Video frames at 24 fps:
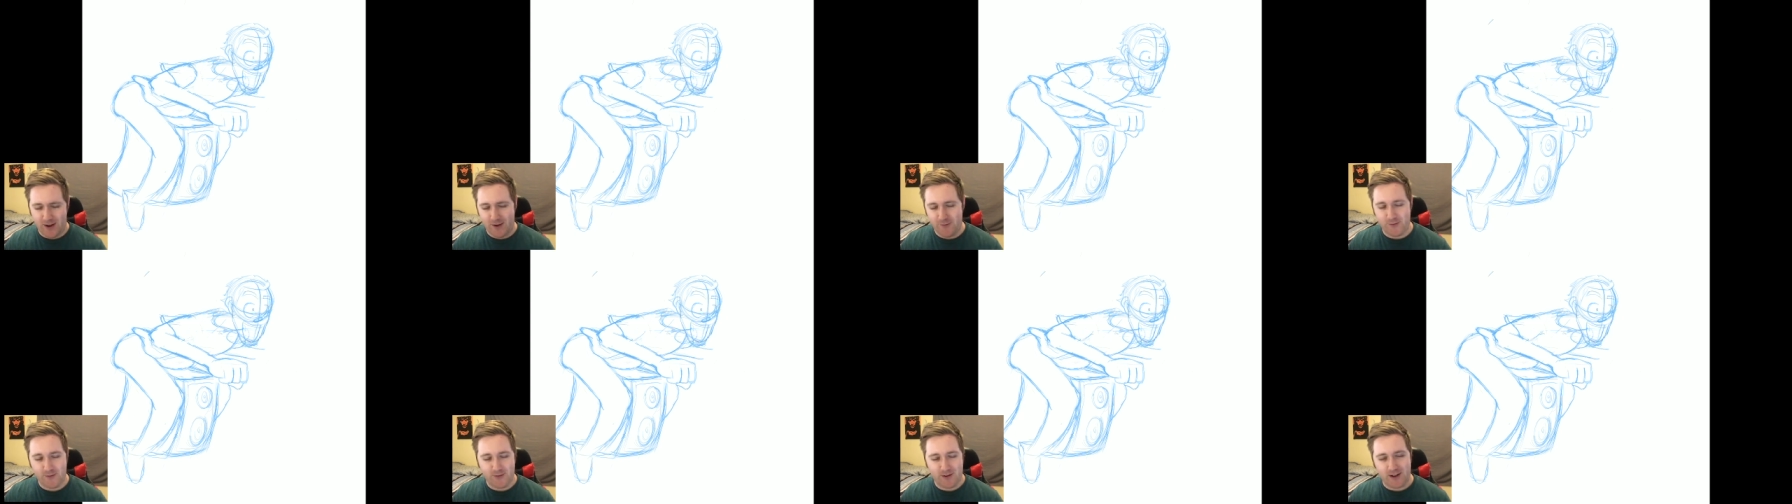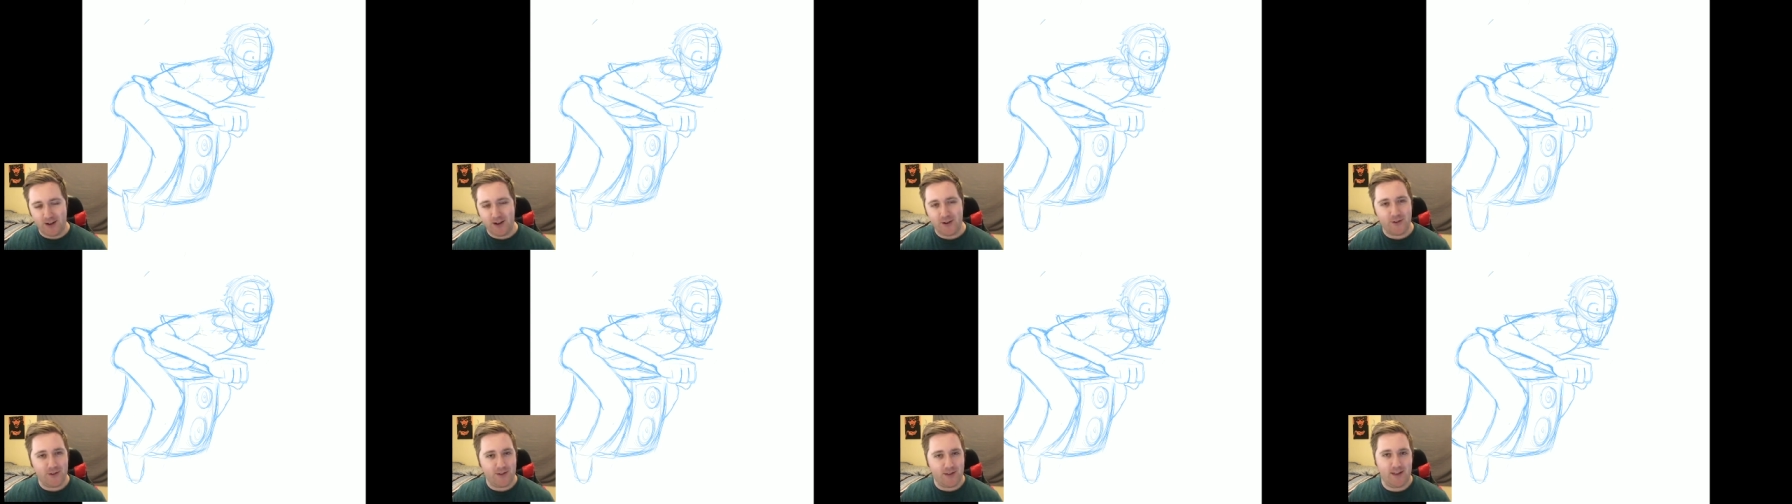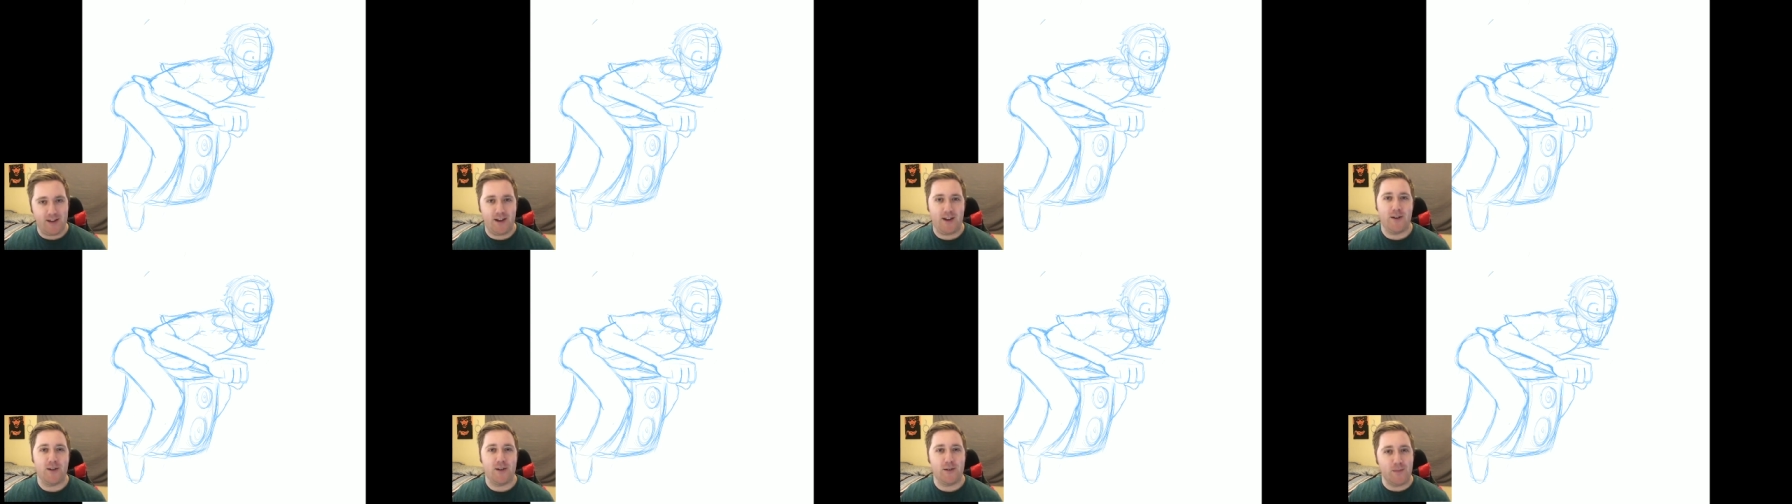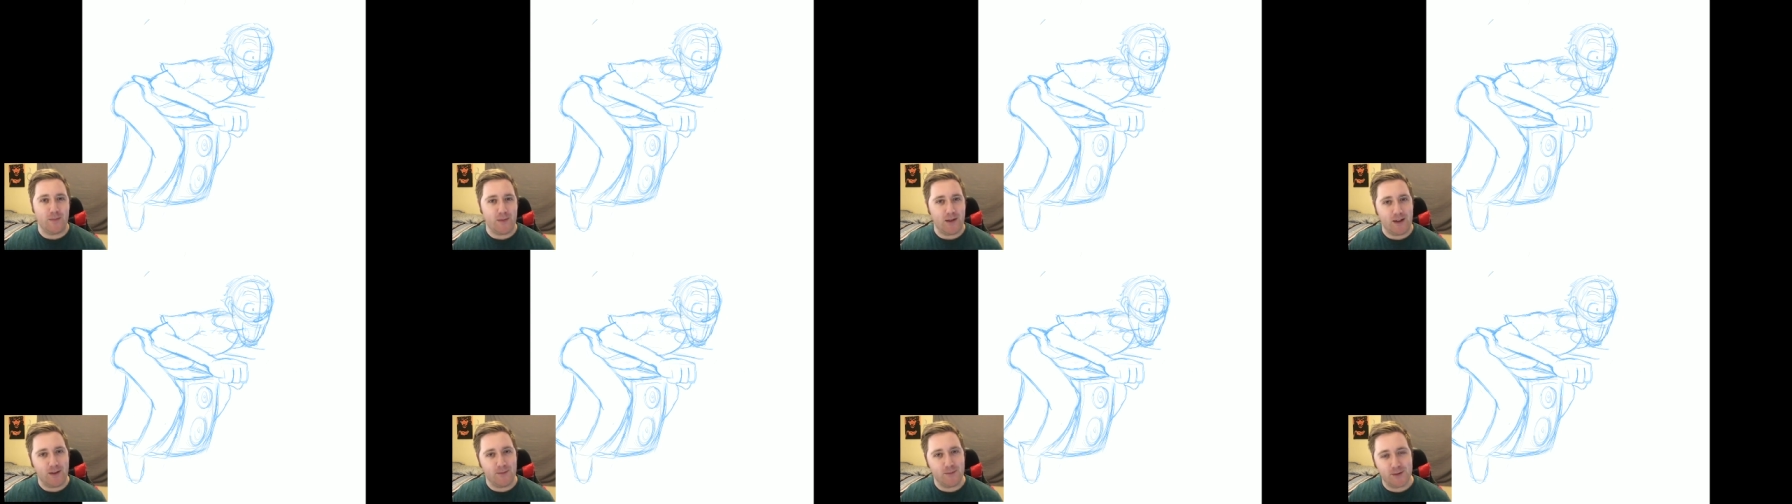ever here and there
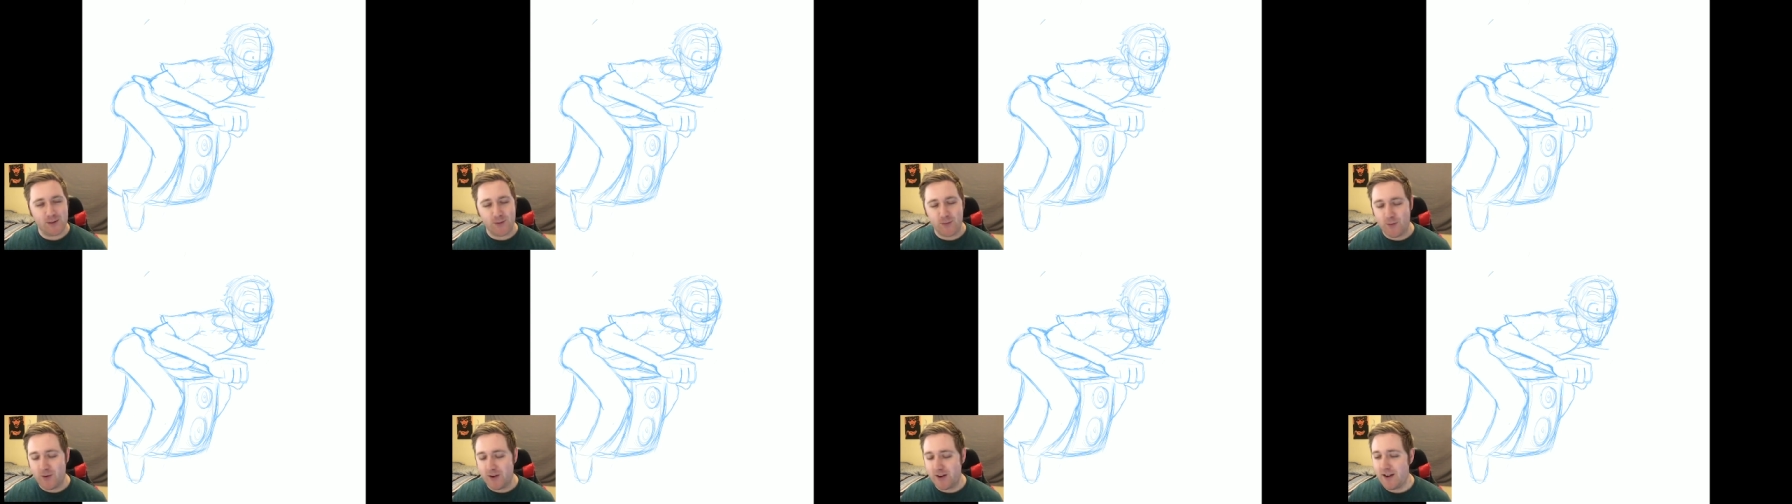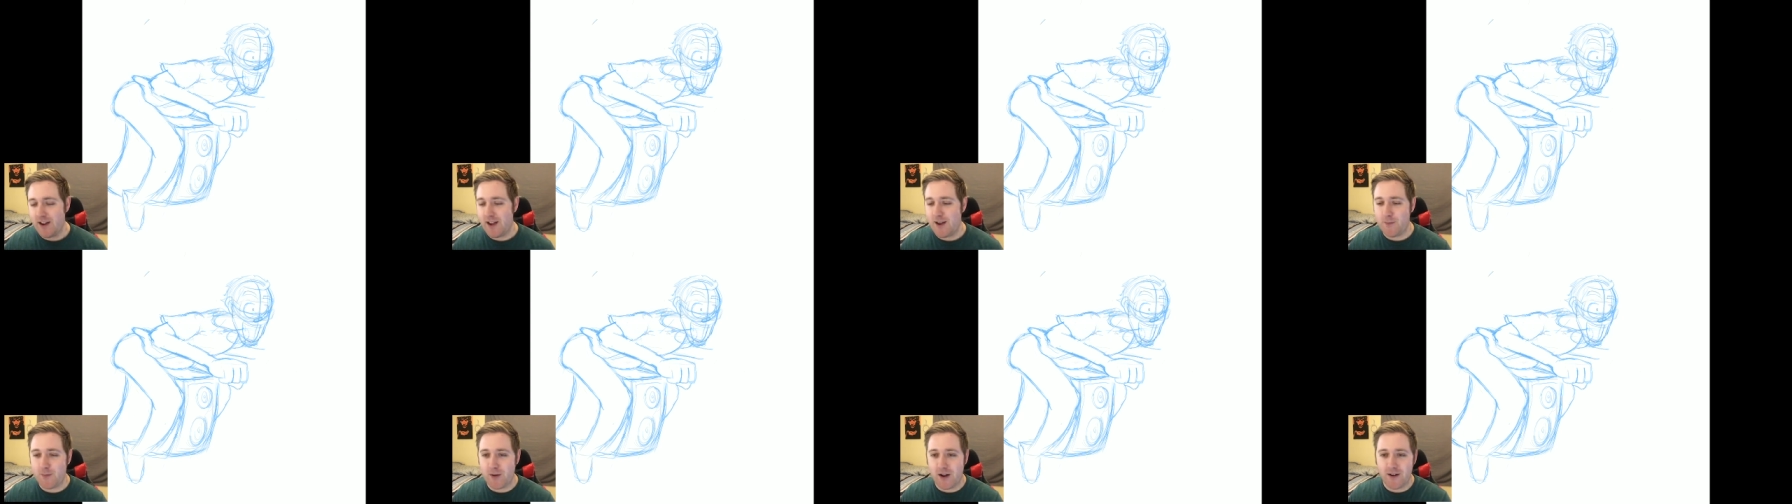in memes and whatnot,